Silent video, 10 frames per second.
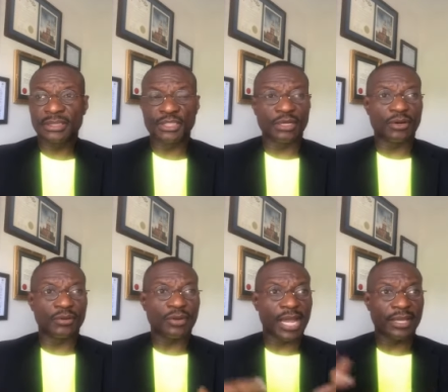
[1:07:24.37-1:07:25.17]
you
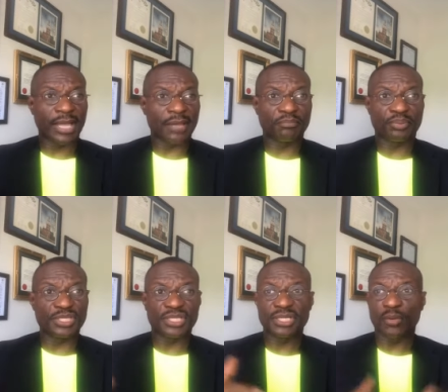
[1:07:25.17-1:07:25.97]
know, I, I'm
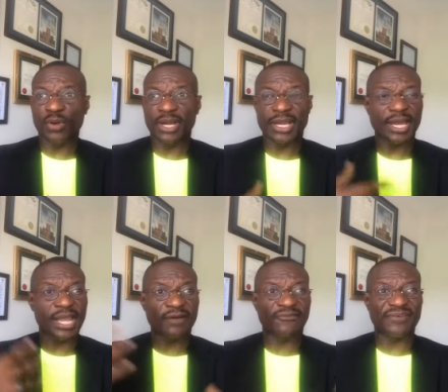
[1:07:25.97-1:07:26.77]
preaching the word and I
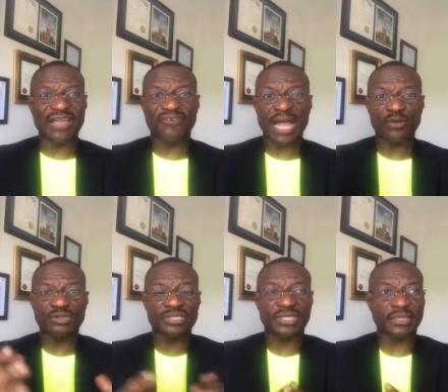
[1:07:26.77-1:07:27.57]
have five
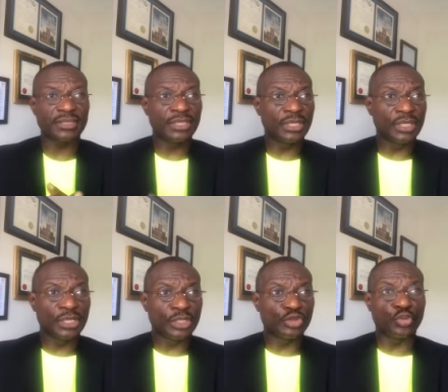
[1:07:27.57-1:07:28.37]
houses and
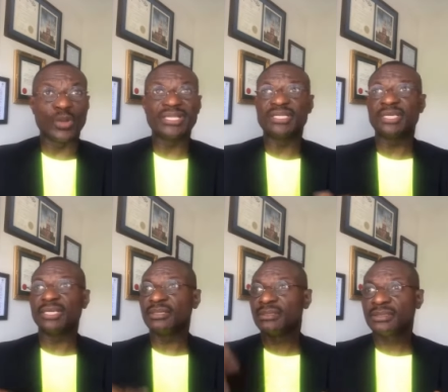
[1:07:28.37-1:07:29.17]

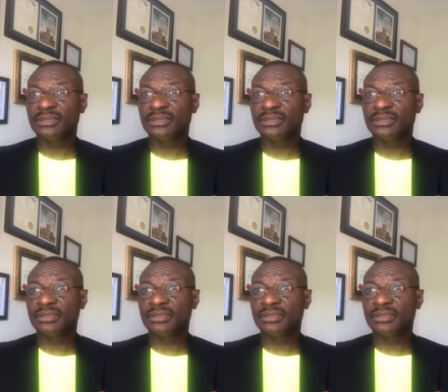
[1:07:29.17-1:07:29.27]
20,